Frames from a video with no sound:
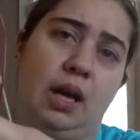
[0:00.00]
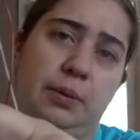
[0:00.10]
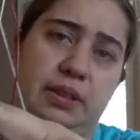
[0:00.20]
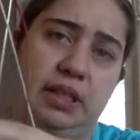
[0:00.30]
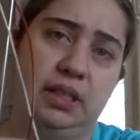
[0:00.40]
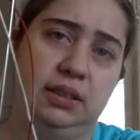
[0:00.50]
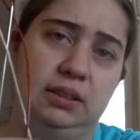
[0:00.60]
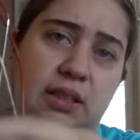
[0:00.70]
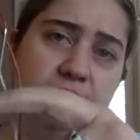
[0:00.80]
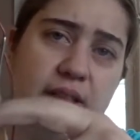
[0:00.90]
was here,
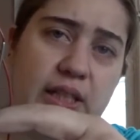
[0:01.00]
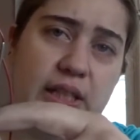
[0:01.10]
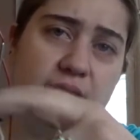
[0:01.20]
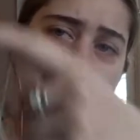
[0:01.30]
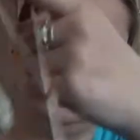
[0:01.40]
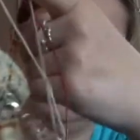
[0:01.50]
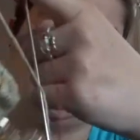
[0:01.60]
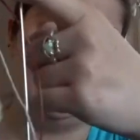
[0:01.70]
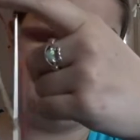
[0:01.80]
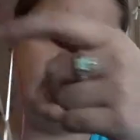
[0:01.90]
I've done the heel,
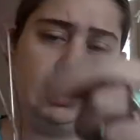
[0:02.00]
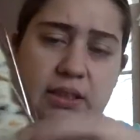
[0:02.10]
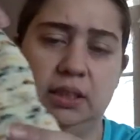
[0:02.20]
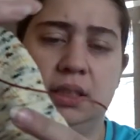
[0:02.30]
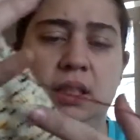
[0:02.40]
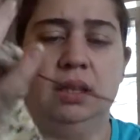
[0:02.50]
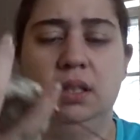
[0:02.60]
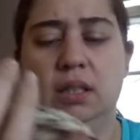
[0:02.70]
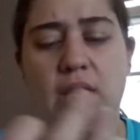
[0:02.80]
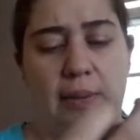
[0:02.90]
done all this.
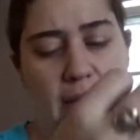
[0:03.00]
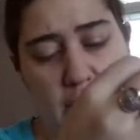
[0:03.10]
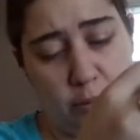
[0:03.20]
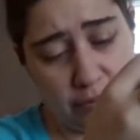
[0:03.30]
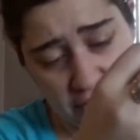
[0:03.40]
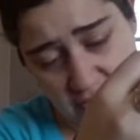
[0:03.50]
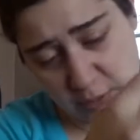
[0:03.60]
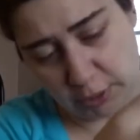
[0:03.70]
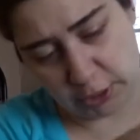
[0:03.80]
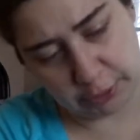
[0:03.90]
I'm now gonna move the
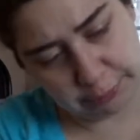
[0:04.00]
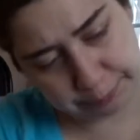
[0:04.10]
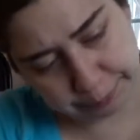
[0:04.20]
stitch marker.